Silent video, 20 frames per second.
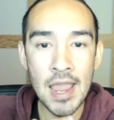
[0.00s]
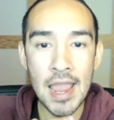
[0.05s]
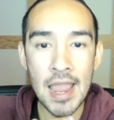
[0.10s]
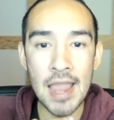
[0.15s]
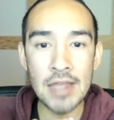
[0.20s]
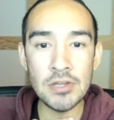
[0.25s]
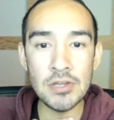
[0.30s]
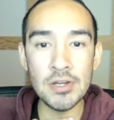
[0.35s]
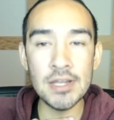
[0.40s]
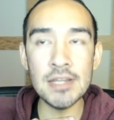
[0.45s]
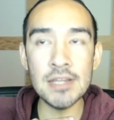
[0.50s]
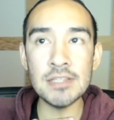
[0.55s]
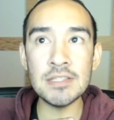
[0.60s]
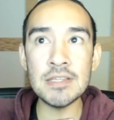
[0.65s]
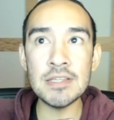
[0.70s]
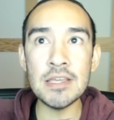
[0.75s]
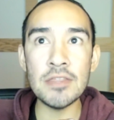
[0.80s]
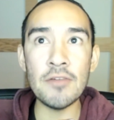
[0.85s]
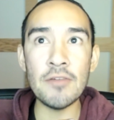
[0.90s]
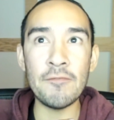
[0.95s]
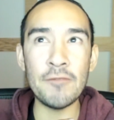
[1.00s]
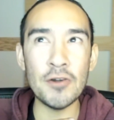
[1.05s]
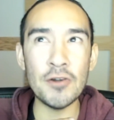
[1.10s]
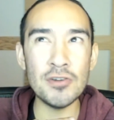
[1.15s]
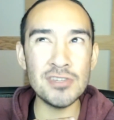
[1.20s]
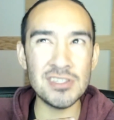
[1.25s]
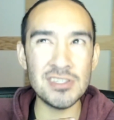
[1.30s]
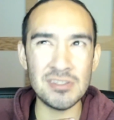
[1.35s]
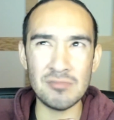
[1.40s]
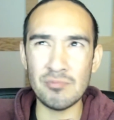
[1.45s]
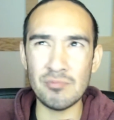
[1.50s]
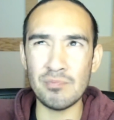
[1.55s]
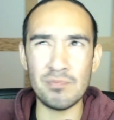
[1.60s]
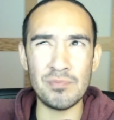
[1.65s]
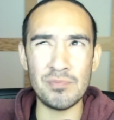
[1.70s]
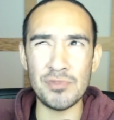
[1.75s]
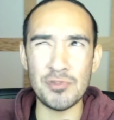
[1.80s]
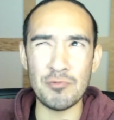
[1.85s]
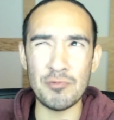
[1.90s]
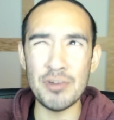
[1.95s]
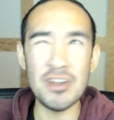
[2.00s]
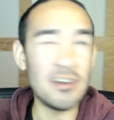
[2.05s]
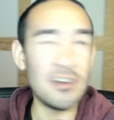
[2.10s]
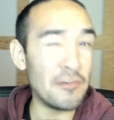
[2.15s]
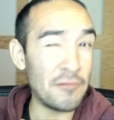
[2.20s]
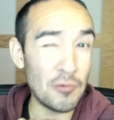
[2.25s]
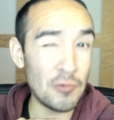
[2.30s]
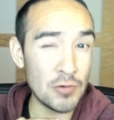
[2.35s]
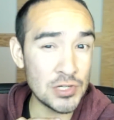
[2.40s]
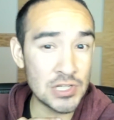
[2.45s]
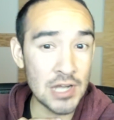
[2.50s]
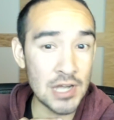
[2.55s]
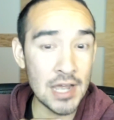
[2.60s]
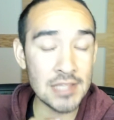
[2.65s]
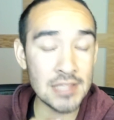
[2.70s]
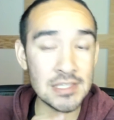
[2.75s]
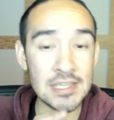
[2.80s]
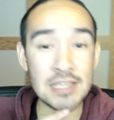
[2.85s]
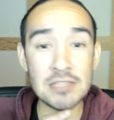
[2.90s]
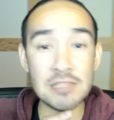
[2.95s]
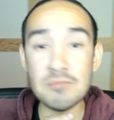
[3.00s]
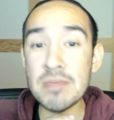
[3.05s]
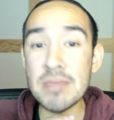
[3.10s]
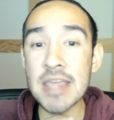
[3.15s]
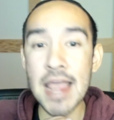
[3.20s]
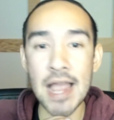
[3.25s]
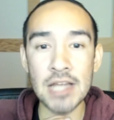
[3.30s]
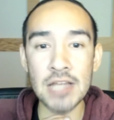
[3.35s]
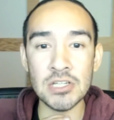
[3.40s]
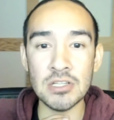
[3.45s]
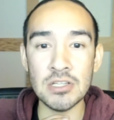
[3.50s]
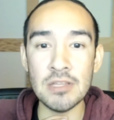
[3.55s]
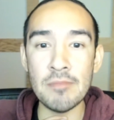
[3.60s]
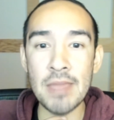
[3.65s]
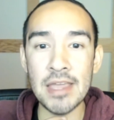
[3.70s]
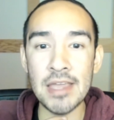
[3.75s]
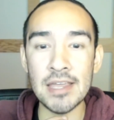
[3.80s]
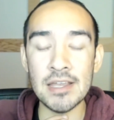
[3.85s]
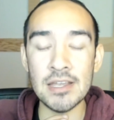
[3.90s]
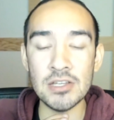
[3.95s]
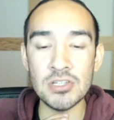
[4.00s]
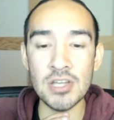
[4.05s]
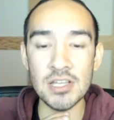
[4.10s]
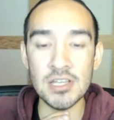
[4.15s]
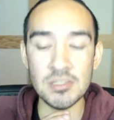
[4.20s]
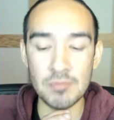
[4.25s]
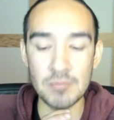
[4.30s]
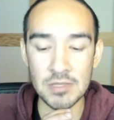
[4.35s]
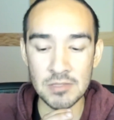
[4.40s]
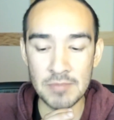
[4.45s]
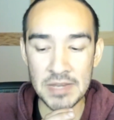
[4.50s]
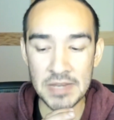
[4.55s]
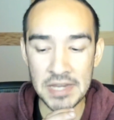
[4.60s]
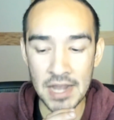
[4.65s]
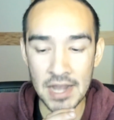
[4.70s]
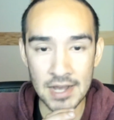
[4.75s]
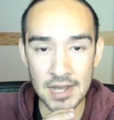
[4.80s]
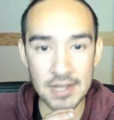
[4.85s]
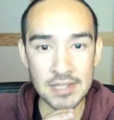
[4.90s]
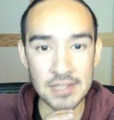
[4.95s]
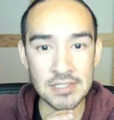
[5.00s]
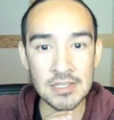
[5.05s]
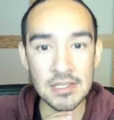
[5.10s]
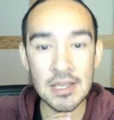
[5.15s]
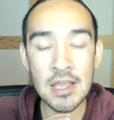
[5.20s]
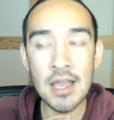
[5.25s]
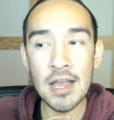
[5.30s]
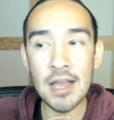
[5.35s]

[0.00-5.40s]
And you're going to see the first 3 or 4 shots is me actually making adjustments because,